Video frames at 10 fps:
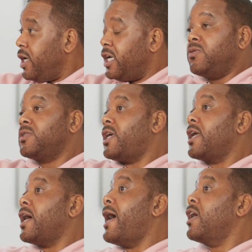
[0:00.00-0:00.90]
and she was
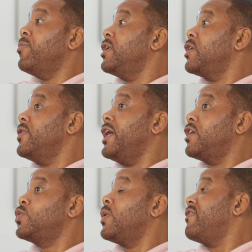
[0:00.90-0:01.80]
like, I could be in a
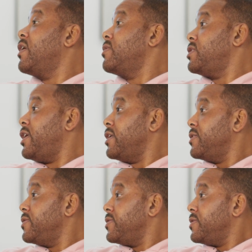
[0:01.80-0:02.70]
greenhouse 12 hours a day.
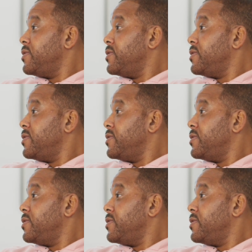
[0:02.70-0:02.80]
Yeah.